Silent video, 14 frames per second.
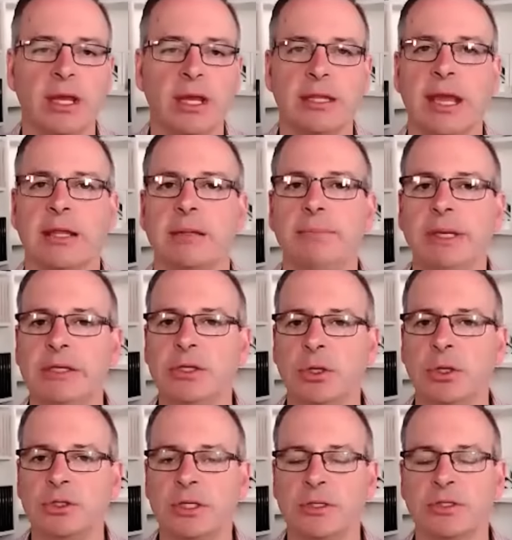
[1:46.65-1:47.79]
The other big
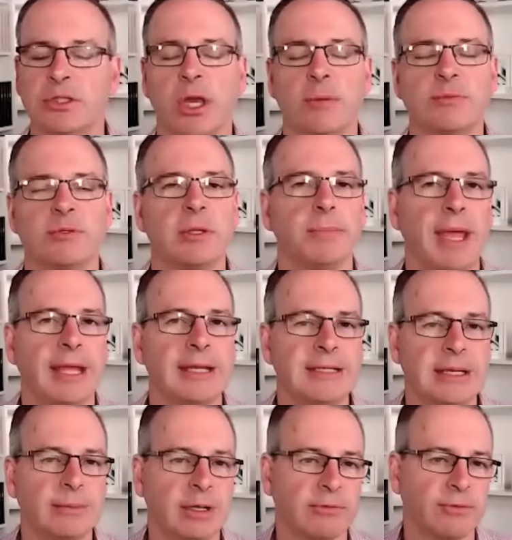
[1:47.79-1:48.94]
news in terms of the
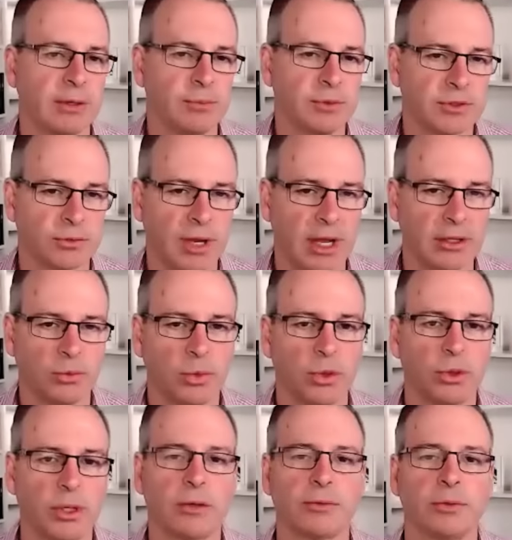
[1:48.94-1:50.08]
pandemic front was around the
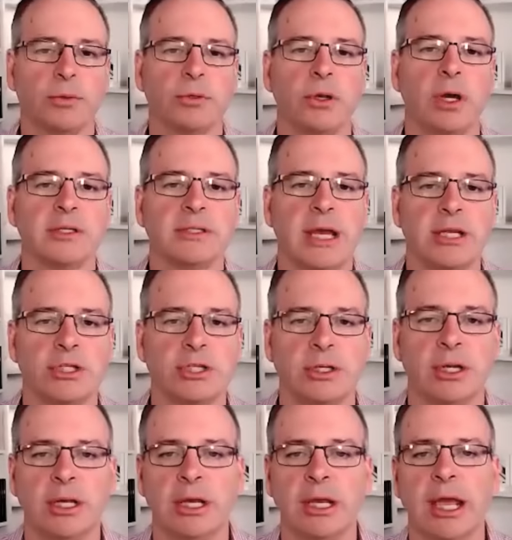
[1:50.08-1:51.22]
World Health Organization
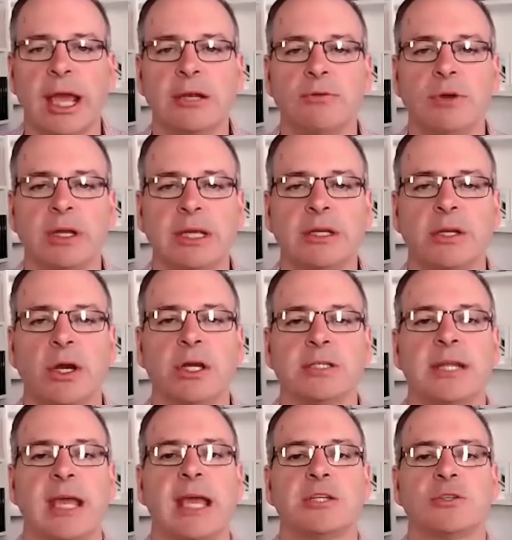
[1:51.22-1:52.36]
had recognised
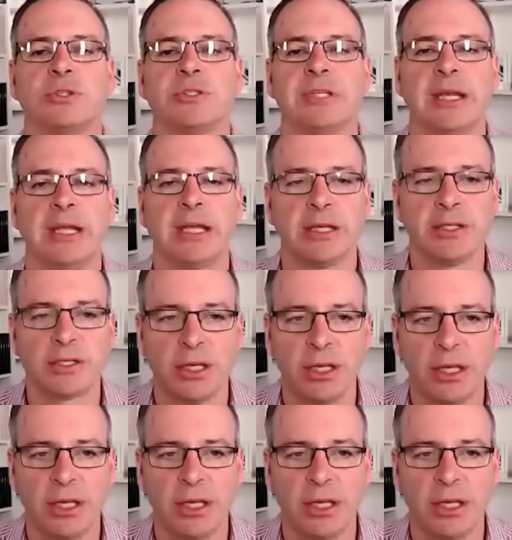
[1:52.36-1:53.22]
AstraZeneca